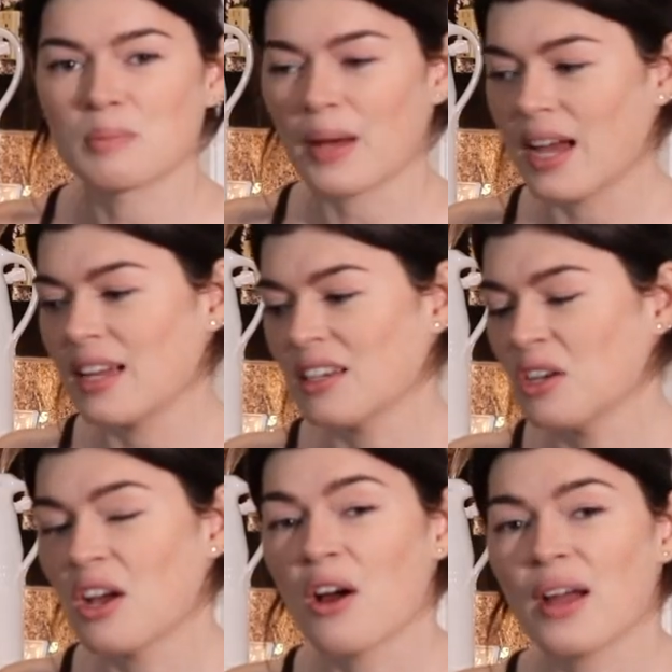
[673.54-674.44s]
but you
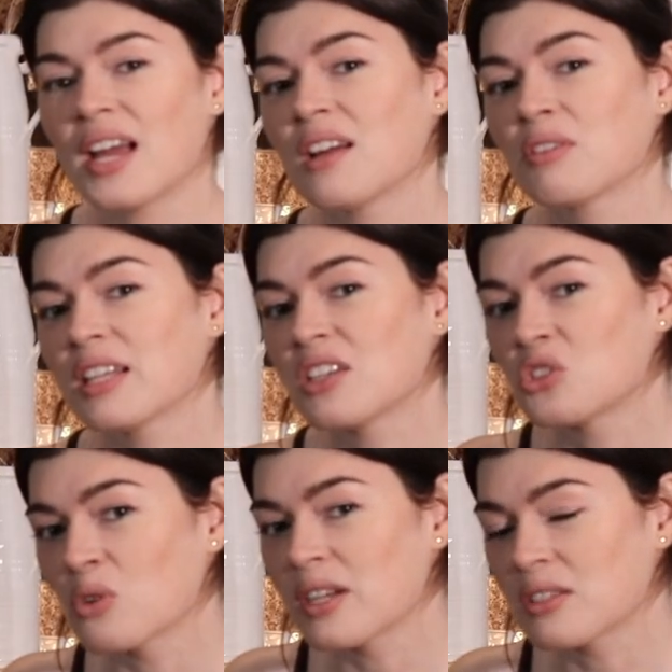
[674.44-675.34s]
know, it really
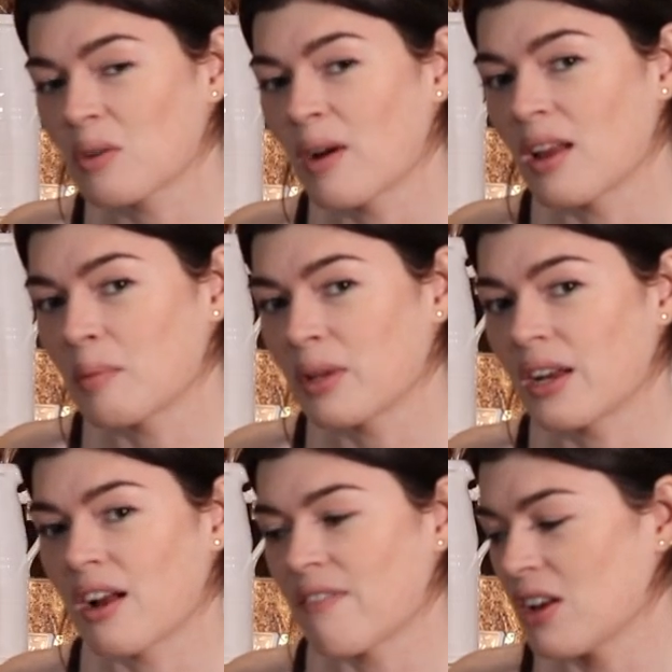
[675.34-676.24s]
enjoys going on plein
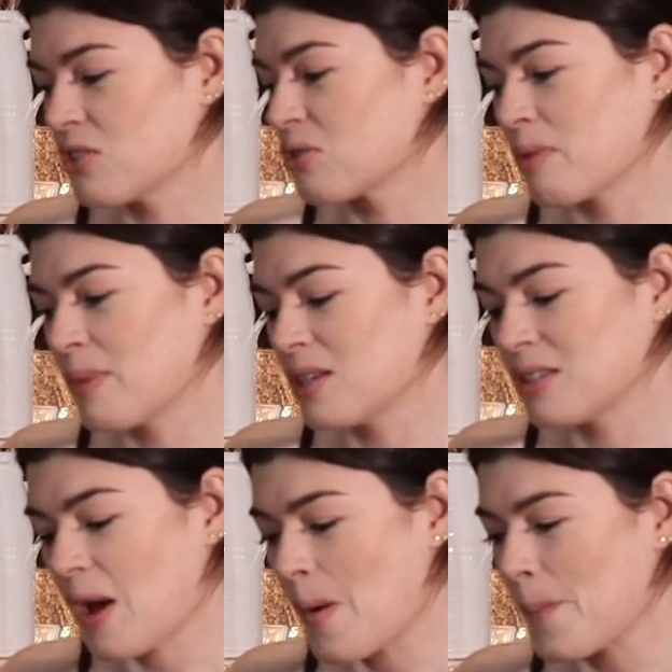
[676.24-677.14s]
air adventures with me,
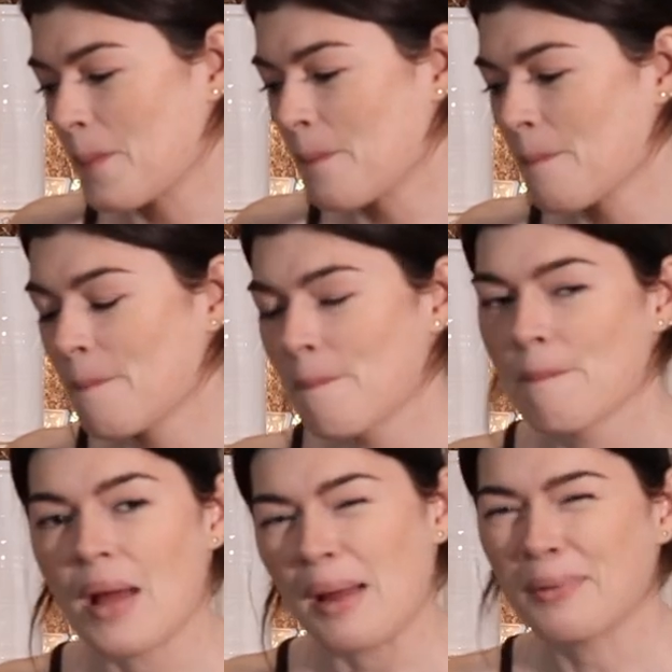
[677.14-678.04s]
so
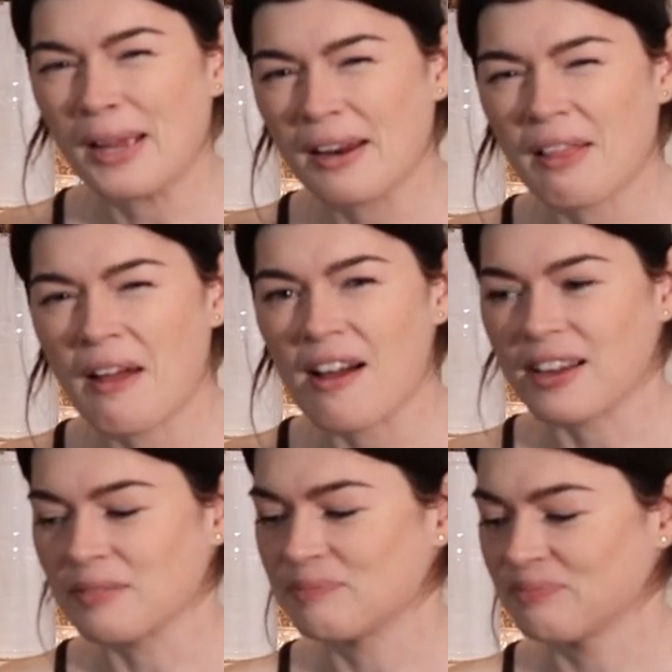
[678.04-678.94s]
I bring it along.